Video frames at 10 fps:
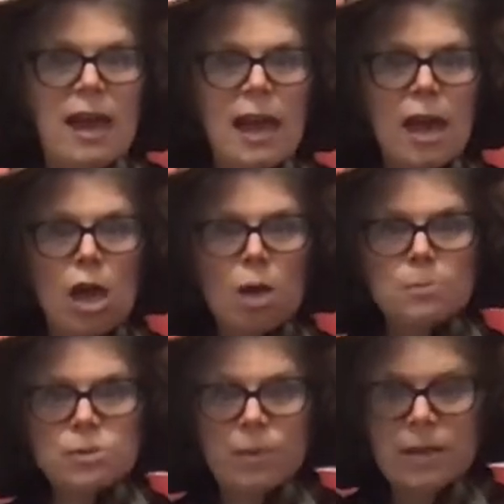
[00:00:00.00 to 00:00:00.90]
it
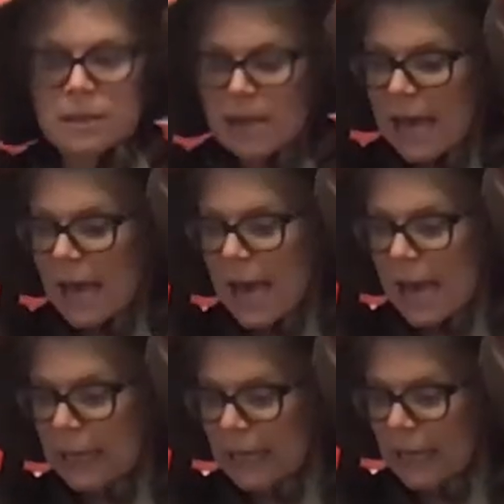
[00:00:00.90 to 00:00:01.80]
helps with
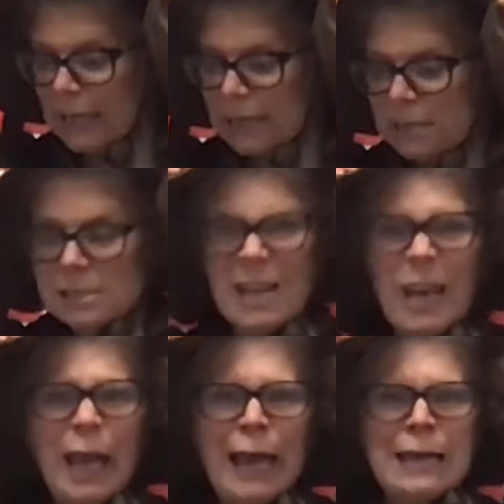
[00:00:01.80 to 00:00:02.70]
headaches,
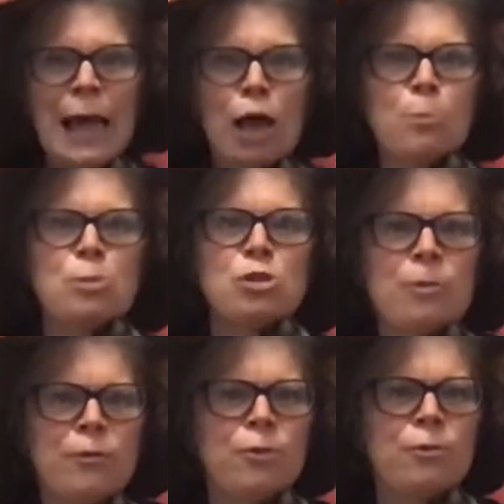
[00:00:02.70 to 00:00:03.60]
and it helps you
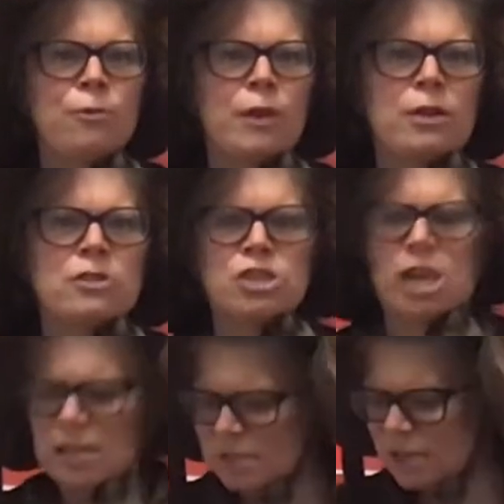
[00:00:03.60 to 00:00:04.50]
if you feel
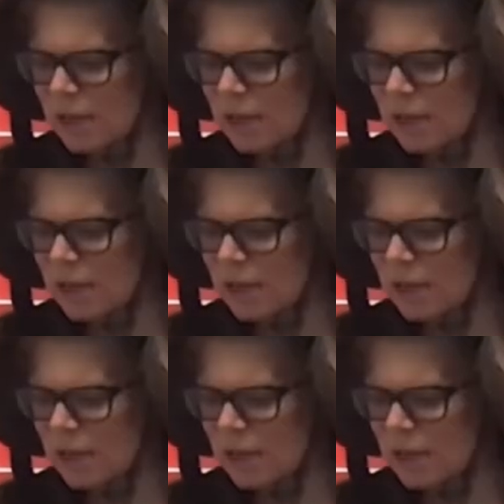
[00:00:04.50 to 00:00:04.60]
just